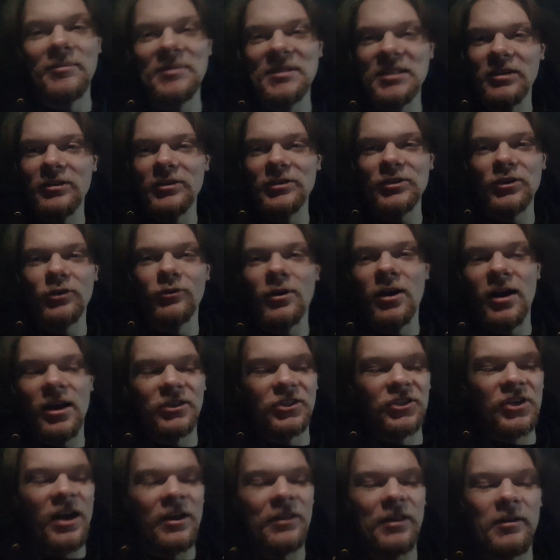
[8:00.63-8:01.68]
Series
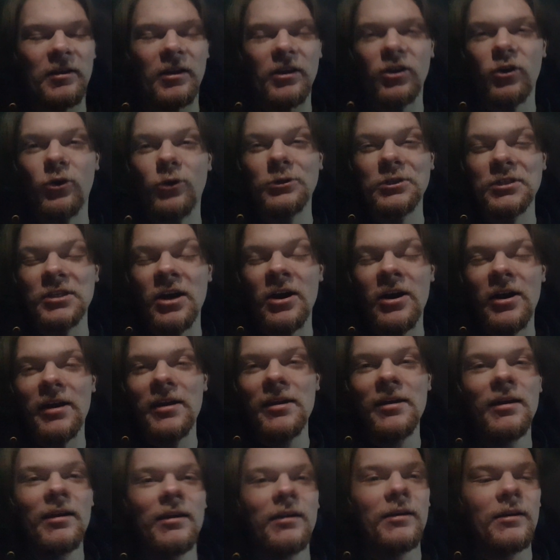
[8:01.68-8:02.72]
garage now that Cole's gone.
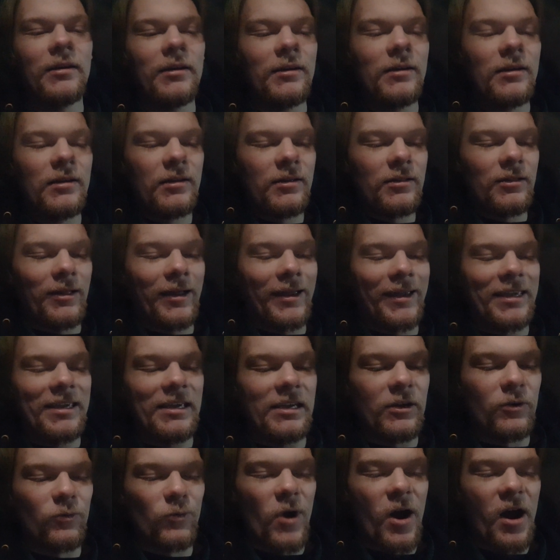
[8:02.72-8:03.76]
Like,
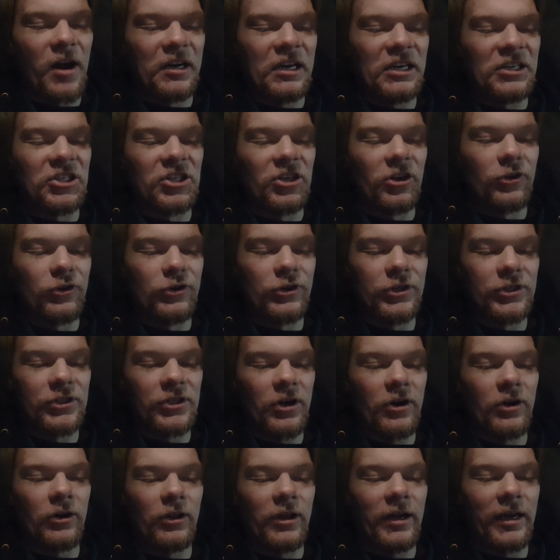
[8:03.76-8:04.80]
he and Rodney Childers
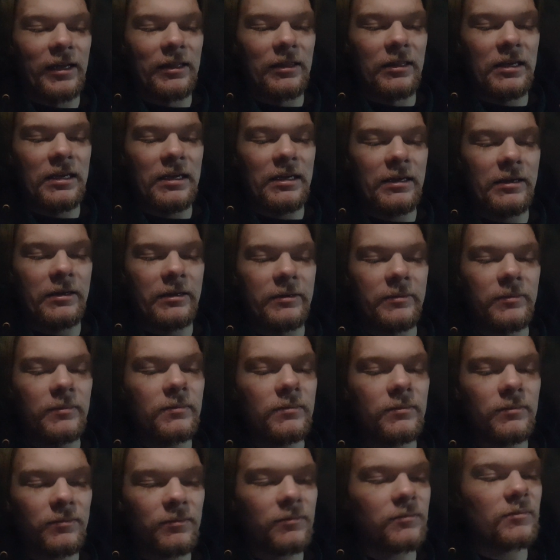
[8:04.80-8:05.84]
are like the
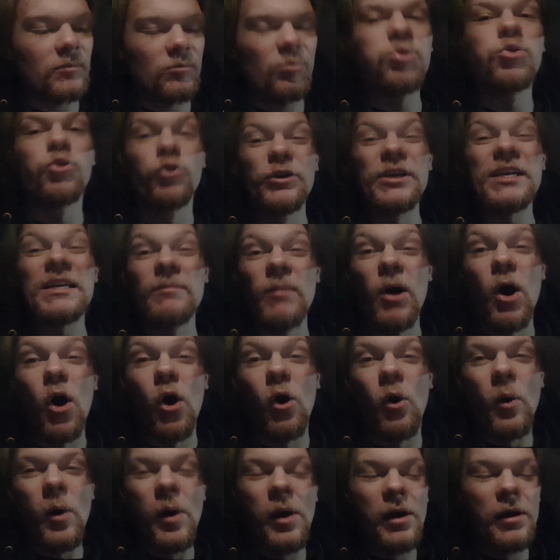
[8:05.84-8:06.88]

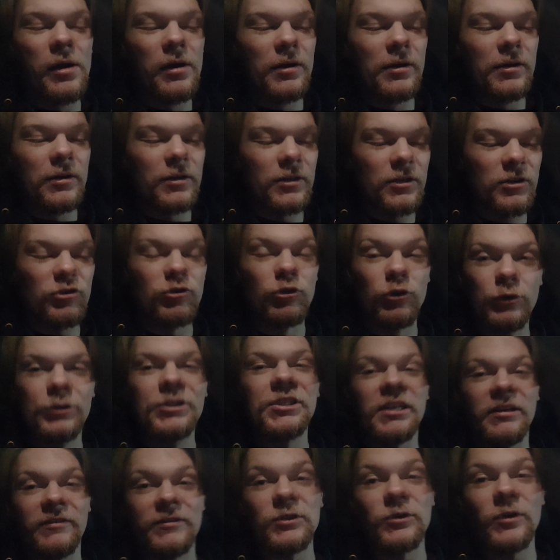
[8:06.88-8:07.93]
primo crew
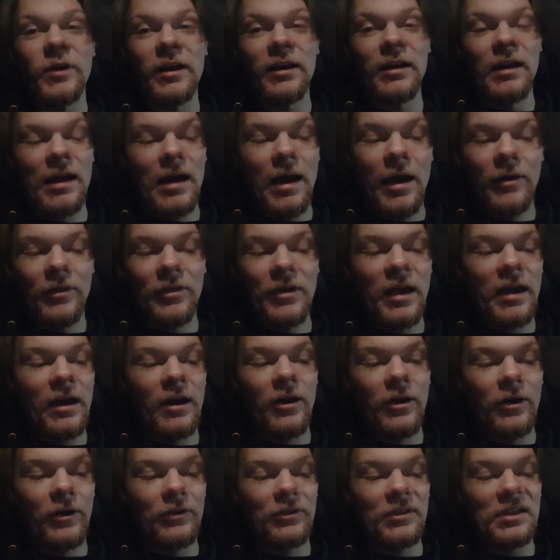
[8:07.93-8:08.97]
chiefs right now. They
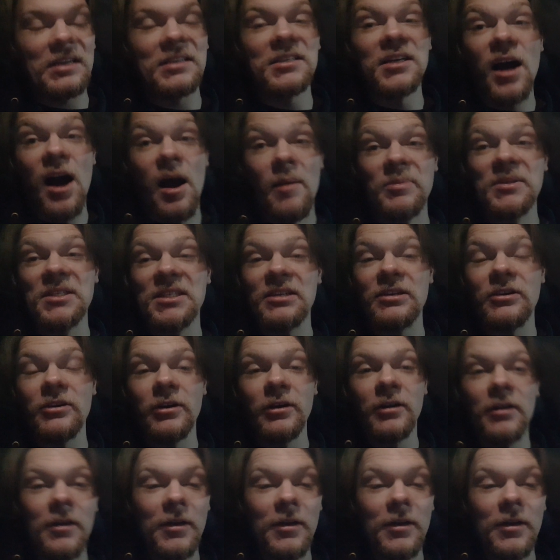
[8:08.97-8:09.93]
are the top tier.